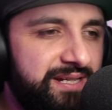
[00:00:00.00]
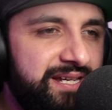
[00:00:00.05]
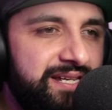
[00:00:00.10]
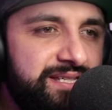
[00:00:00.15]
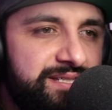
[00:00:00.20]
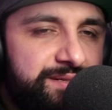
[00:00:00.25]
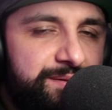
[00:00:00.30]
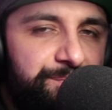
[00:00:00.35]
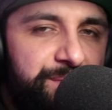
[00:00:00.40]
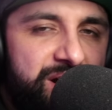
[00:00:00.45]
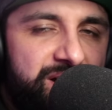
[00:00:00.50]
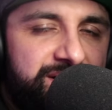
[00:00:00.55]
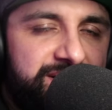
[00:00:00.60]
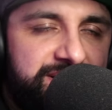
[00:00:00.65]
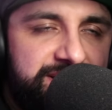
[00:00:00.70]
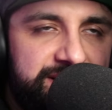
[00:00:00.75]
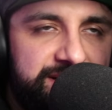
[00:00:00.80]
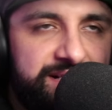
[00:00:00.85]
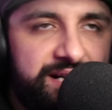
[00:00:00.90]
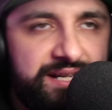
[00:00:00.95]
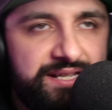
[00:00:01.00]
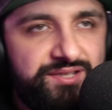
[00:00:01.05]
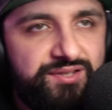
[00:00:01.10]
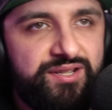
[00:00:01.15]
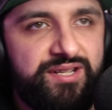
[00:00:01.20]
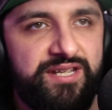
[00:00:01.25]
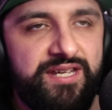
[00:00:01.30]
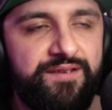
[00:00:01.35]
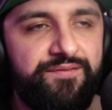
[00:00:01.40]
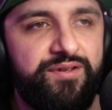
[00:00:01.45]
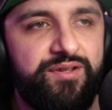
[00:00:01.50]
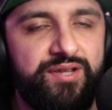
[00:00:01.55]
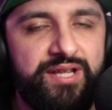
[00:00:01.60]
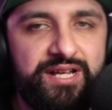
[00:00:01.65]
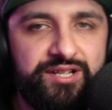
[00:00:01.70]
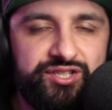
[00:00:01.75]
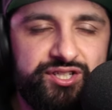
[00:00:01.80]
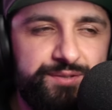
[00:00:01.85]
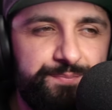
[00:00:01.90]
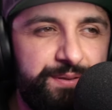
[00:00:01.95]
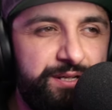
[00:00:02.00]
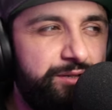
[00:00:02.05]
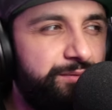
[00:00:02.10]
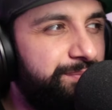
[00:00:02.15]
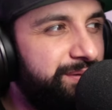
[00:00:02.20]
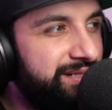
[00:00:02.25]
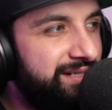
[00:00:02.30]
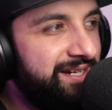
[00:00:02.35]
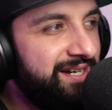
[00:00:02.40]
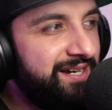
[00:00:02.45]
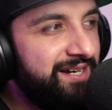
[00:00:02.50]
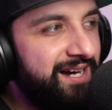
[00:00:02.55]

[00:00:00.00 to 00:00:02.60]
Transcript: He's a marketing guy. He's going to give you that spiel, but